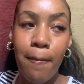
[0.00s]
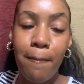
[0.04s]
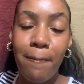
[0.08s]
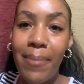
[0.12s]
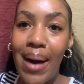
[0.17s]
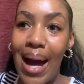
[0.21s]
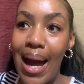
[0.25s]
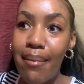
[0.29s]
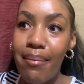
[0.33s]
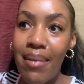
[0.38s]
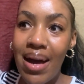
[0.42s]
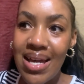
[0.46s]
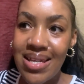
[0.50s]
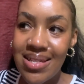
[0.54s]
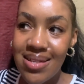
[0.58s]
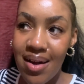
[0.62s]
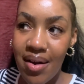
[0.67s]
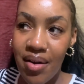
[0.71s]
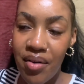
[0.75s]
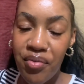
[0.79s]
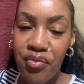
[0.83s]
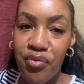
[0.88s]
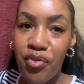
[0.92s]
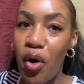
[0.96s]
by
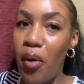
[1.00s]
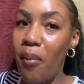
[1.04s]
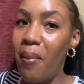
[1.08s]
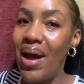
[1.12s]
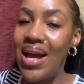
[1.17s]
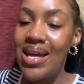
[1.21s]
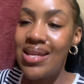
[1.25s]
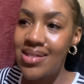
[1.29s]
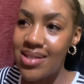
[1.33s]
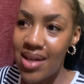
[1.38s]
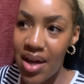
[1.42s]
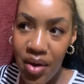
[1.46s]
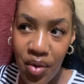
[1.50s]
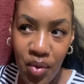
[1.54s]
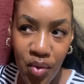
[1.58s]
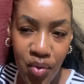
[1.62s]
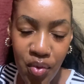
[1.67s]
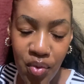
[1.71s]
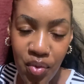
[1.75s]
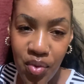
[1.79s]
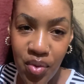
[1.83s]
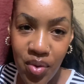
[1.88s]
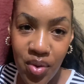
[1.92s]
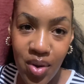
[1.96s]
myself for
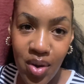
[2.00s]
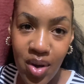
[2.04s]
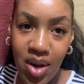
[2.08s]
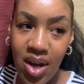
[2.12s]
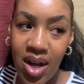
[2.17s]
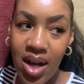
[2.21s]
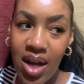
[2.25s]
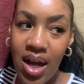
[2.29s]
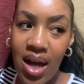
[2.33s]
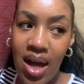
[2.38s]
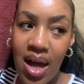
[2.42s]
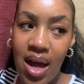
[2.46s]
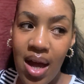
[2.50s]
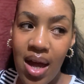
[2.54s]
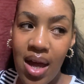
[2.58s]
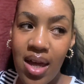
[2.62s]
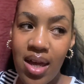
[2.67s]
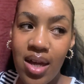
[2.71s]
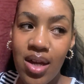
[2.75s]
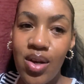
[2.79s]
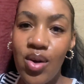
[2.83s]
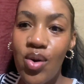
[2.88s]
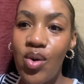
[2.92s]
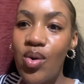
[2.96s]
myself
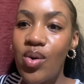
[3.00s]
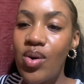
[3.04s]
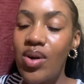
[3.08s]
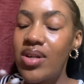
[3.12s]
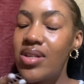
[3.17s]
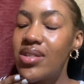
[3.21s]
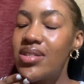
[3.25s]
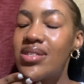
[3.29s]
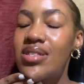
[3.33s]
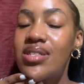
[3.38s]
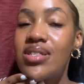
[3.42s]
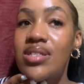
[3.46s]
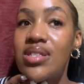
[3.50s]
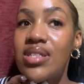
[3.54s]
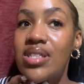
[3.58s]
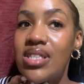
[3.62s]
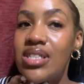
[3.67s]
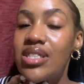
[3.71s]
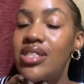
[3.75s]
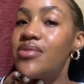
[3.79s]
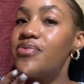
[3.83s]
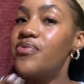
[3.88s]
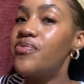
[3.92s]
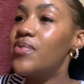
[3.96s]
you know it's just
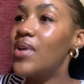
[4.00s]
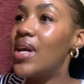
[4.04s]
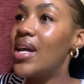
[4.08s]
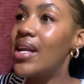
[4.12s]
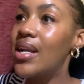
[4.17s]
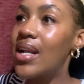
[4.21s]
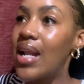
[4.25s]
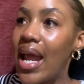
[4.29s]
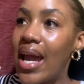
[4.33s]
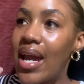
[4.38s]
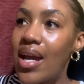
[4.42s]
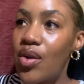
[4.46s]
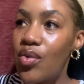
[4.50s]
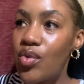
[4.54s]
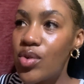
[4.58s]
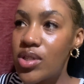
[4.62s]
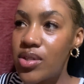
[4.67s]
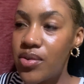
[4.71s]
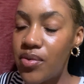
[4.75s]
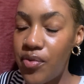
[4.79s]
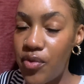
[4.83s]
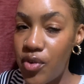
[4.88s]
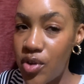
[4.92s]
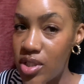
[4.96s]
it's it, like it was
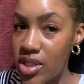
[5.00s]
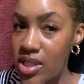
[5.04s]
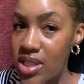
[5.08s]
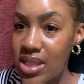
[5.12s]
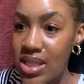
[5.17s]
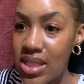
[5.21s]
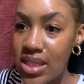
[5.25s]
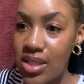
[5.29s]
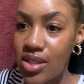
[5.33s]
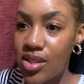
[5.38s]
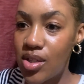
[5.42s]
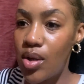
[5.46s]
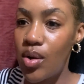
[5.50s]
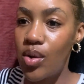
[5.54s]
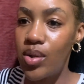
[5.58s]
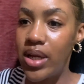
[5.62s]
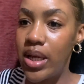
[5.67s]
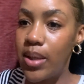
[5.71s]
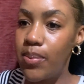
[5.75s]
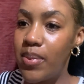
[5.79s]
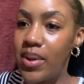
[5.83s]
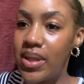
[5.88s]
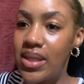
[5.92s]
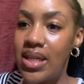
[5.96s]
the first solo
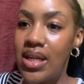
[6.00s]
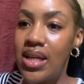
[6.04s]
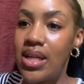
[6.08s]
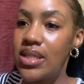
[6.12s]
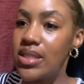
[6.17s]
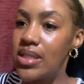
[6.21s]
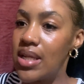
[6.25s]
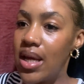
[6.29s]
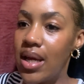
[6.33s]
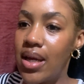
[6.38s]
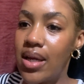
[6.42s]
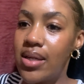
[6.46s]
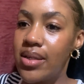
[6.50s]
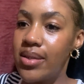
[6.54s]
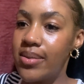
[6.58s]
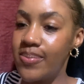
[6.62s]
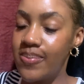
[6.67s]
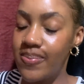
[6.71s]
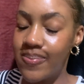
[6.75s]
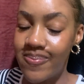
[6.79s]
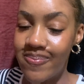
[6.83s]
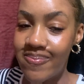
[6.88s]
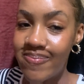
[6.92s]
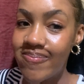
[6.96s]
date but then it's like
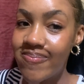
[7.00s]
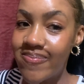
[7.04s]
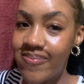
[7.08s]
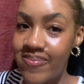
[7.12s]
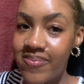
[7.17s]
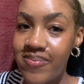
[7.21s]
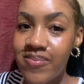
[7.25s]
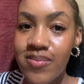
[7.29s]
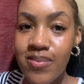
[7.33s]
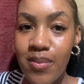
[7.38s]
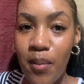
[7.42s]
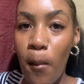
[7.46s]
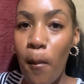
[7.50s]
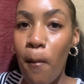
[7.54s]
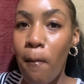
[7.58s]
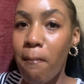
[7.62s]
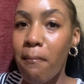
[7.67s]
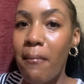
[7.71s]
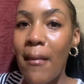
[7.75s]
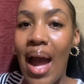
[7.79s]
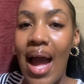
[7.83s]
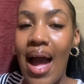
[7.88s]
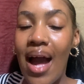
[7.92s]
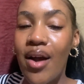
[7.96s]

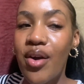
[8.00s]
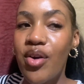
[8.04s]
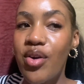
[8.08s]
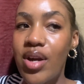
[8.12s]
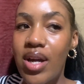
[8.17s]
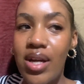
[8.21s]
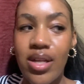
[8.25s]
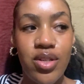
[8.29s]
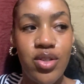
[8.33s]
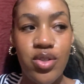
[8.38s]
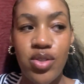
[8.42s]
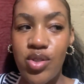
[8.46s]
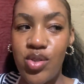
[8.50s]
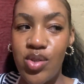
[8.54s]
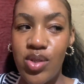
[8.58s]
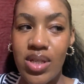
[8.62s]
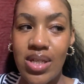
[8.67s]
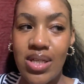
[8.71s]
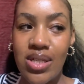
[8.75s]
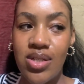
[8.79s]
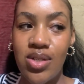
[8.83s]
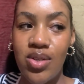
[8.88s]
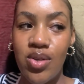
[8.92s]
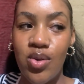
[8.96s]
i could get used to
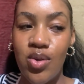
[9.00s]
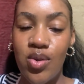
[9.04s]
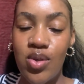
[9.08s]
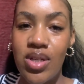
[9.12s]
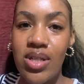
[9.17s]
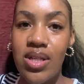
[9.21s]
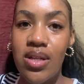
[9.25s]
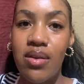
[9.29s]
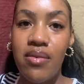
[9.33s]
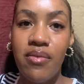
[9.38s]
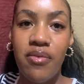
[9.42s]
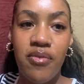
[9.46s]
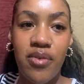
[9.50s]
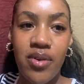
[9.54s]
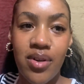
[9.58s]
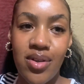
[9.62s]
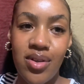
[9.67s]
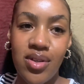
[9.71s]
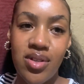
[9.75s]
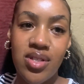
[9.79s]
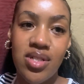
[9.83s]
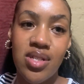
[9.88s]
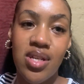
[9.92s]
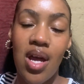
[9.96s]
this you know it
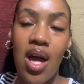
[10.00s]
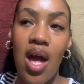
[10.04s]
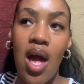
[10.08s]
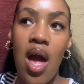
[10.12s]
feels